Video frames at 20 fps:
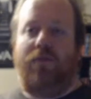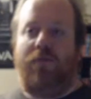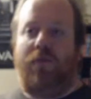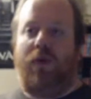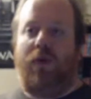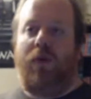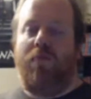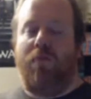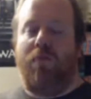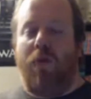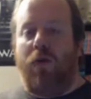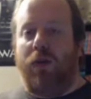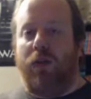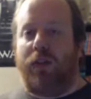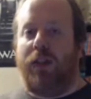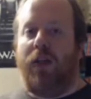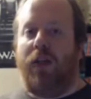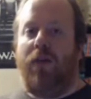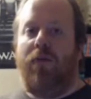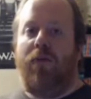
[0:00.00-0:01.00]
Most
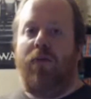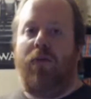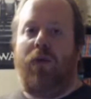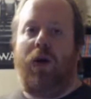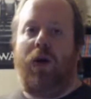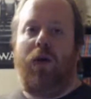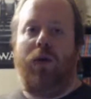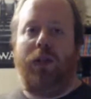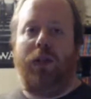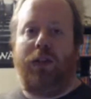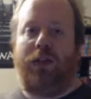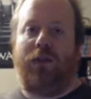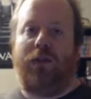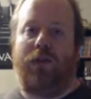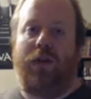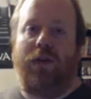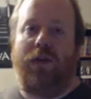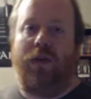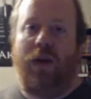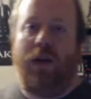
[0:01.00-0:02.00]
of them were always sort
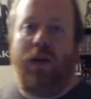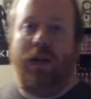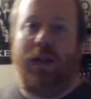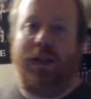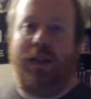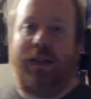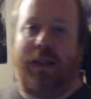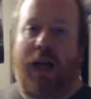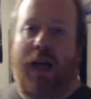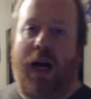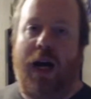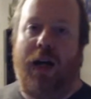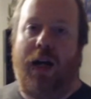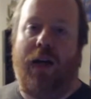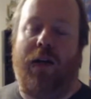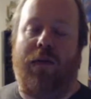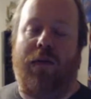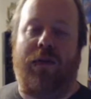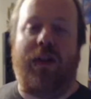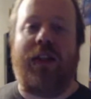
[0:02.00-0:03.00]
of on the side
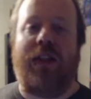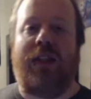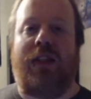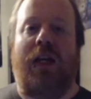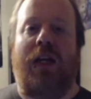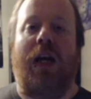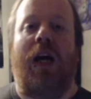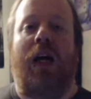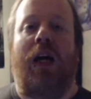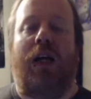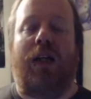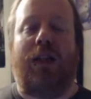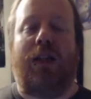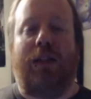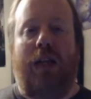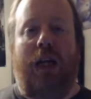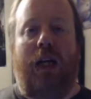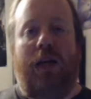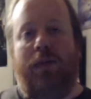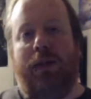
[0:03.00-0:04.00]
of let's
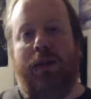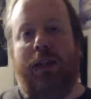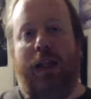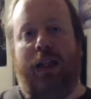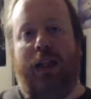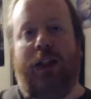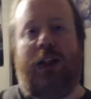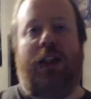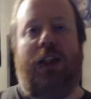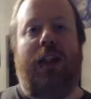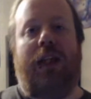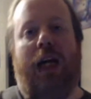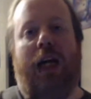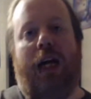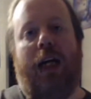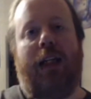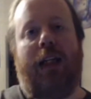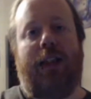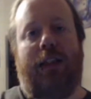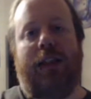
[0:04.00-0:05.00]
sign a petition,
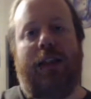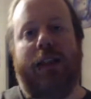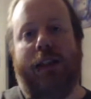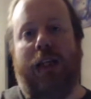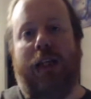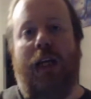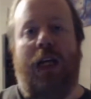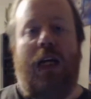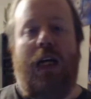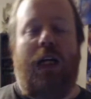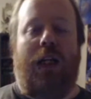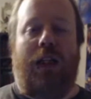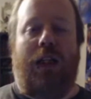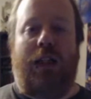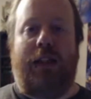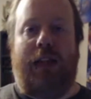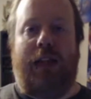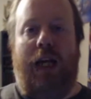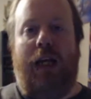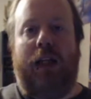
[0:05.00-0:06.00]
guys.
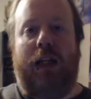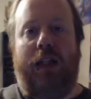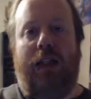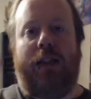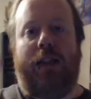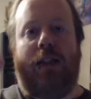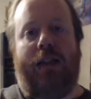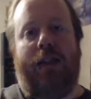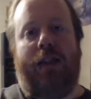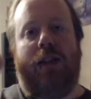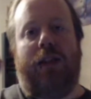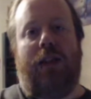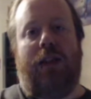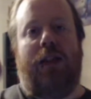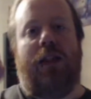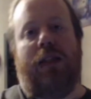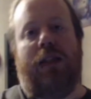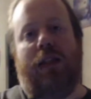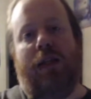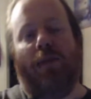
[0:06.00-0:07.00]
Let's handle this
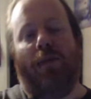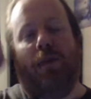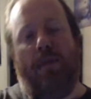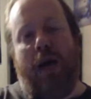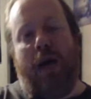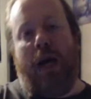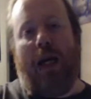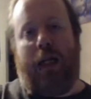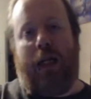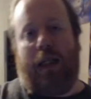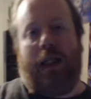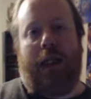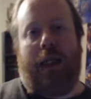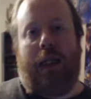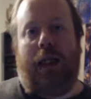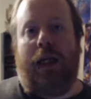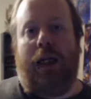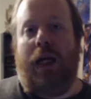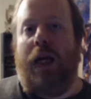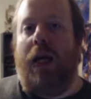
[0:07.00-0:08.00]

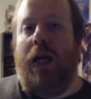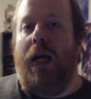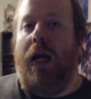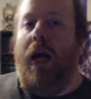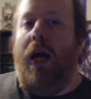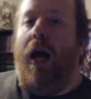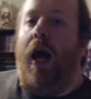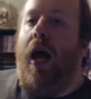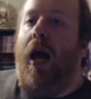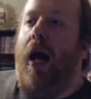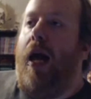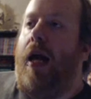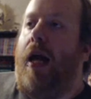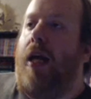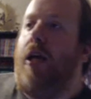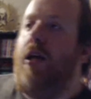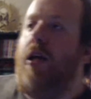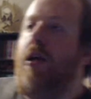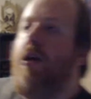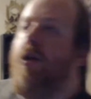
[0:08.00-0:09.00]
diplomatically.
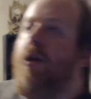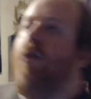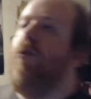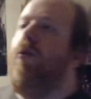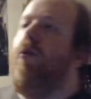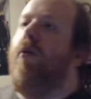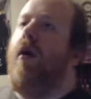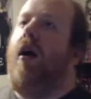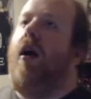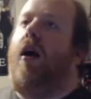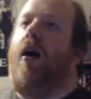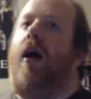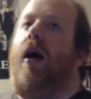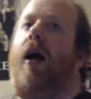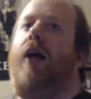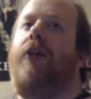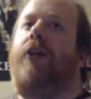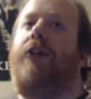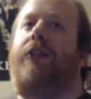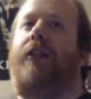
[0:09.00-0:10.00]
You are
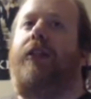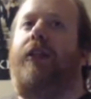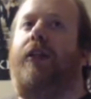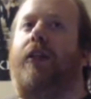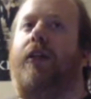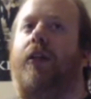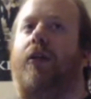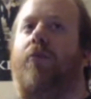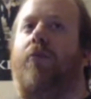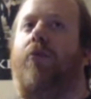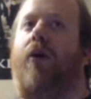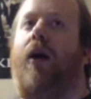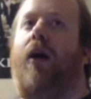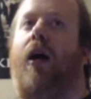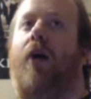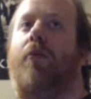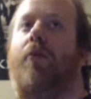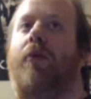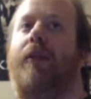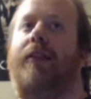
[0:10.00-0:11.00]
actually going to
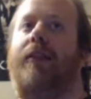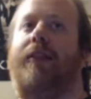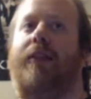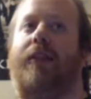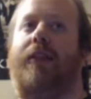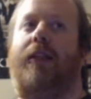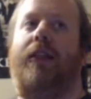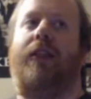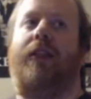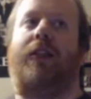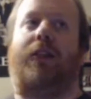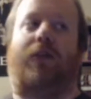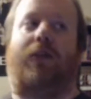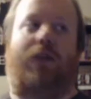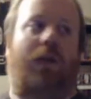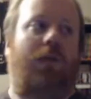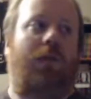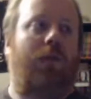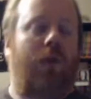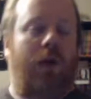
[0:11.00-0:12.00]
probably see
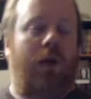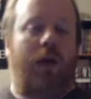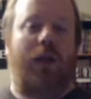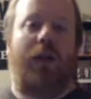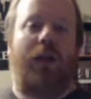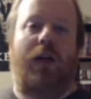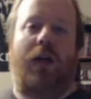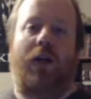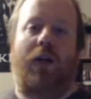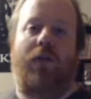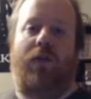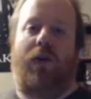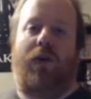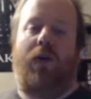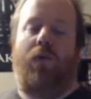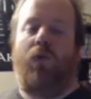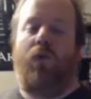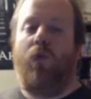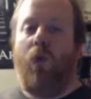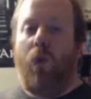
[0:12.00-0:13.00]
somewhat of a
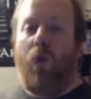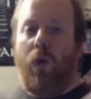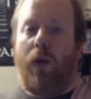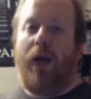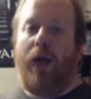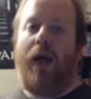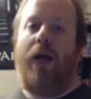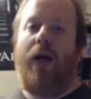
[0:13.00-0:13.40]
war now